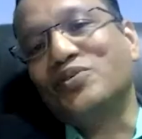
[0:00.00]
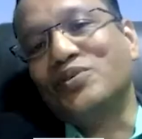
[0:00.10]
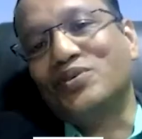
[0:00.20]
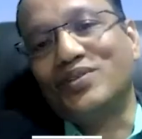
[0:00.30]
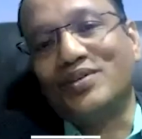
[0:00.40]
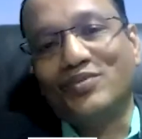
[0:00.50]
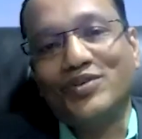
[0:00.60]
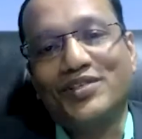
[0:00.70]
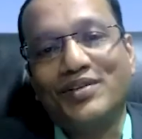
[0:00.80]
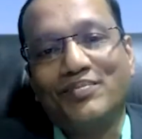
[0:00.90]
go to the
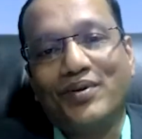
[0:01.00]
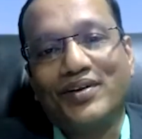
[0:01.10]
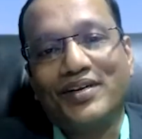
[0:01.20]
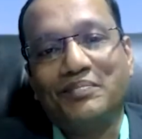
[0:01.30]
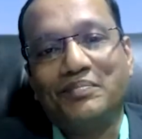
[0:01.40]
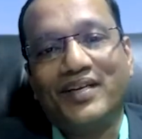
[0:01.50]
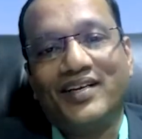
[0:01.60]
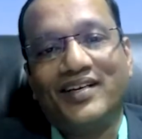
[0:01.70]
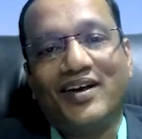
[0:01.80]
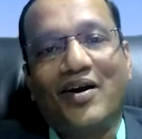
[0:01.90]
most important
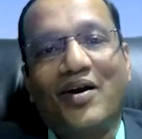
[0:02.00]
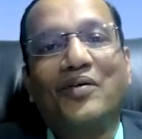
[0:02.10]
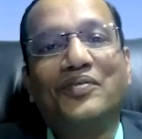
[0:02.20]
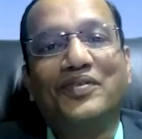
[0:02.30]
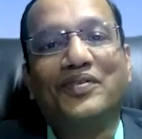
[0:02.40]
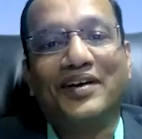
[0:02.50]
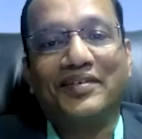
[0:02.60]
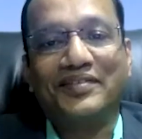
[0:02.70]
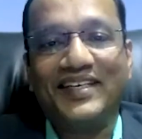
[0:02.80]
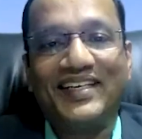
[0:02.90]
pillar of
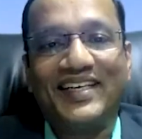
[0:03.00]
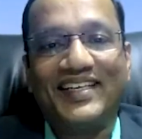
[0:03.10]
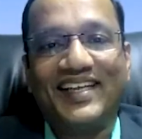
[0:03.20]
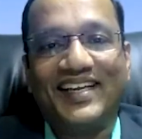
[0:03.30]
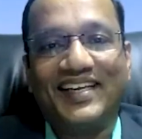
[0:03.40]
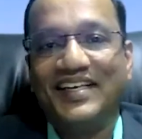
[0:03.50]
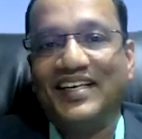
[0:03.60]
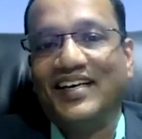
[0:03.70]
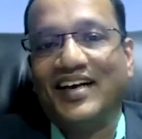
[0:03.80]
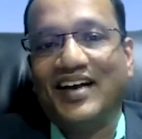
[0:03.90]
fintech then,
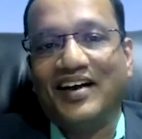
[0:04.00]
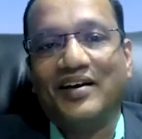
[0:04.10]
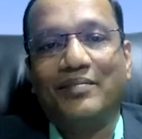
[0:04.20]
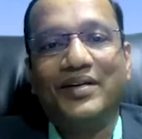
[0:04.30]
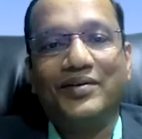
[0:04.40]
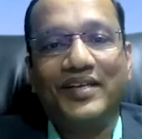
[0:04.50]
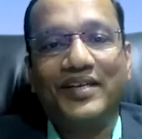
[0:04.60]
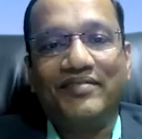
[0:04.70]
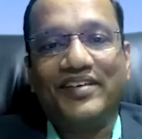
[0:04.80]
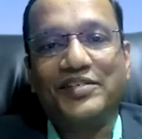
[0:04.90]
coming to the
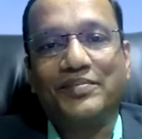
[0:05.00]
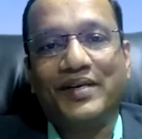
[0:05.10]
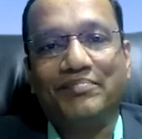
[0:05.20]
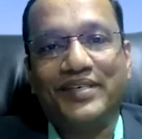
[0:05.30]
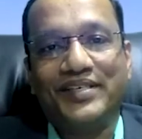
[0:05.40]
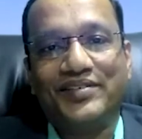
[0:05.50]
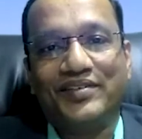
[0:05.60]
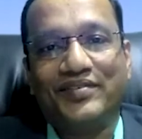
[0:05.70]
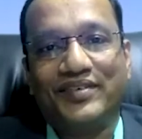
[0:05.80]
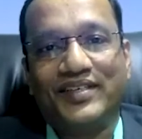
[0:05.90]
investment piece
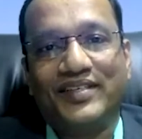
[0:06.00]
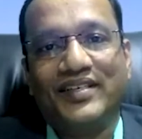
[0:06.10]
of it.